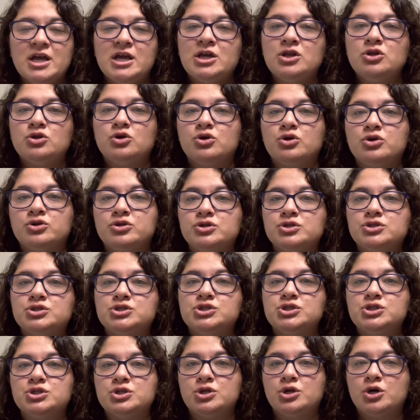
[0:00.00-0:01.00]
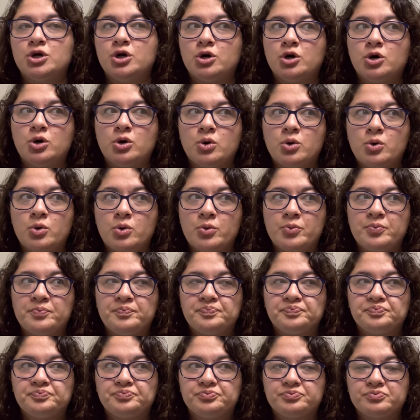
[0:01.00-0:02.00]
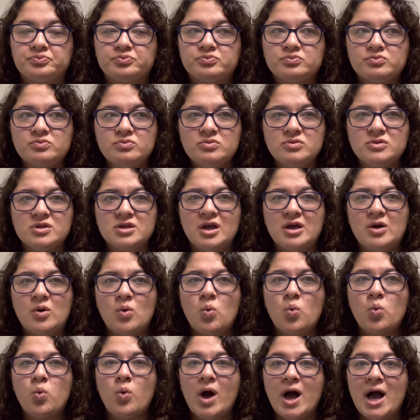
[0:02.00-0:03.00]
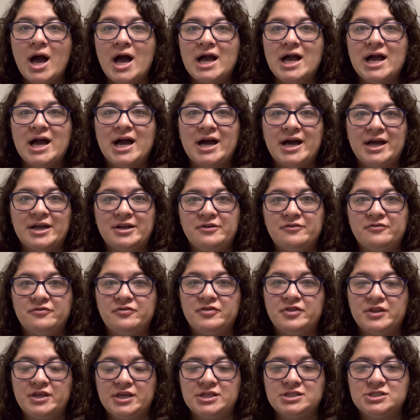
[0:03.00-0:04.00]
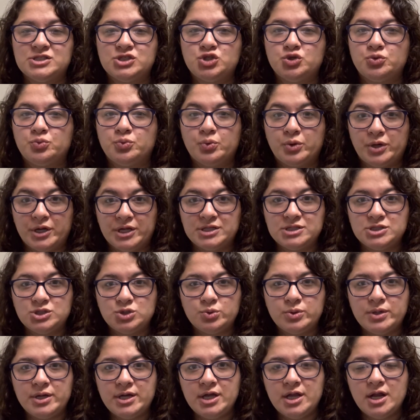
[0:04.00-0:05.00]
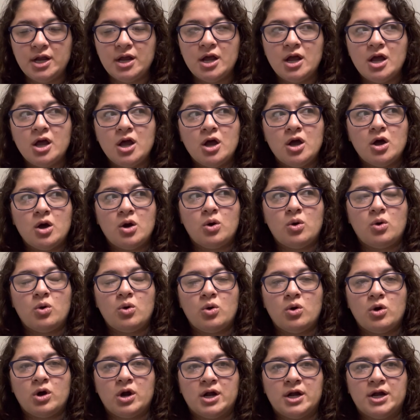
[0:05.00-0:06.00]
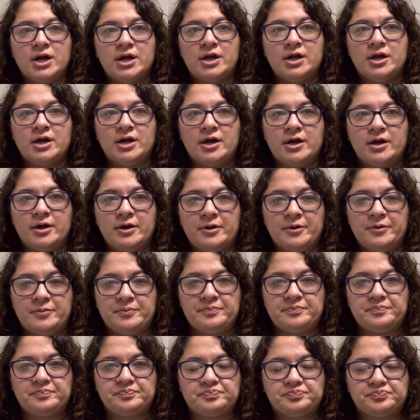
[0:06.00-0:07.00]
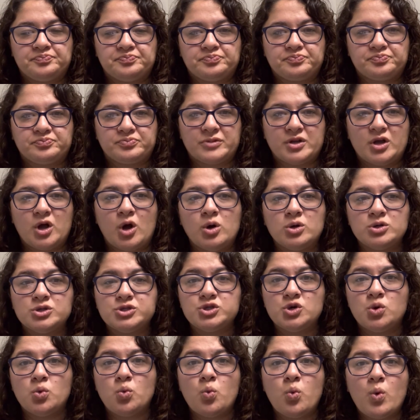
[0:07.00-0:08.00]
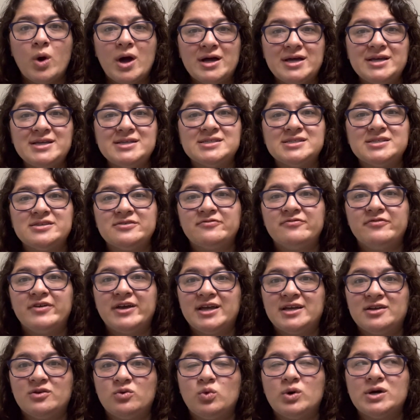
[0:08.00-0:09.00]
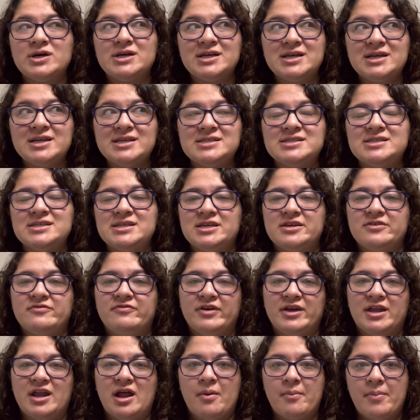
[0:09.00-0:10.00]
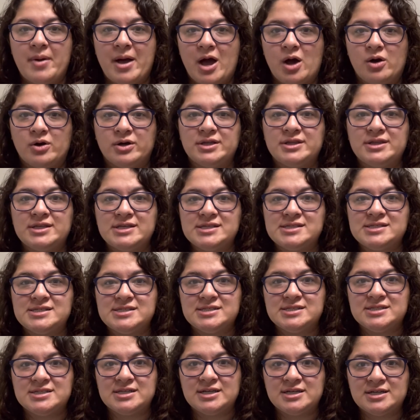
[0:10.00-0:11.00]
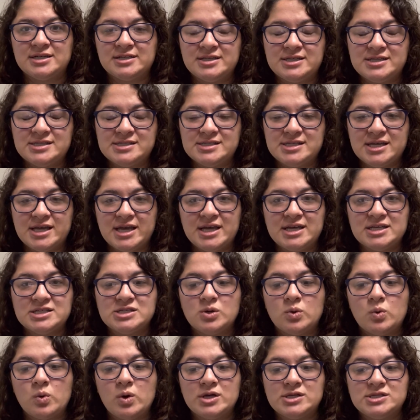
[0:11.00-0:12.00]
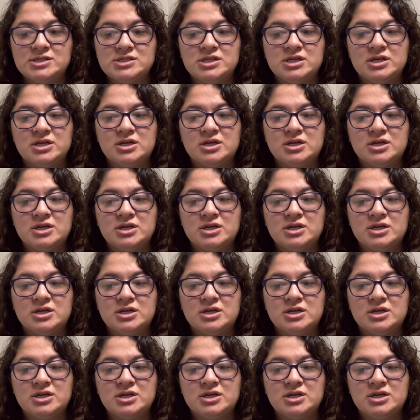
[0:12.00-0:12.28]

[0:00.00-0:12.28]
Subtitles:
in order to know what kind of things you bring to it, or also what is the event about. In this case, it was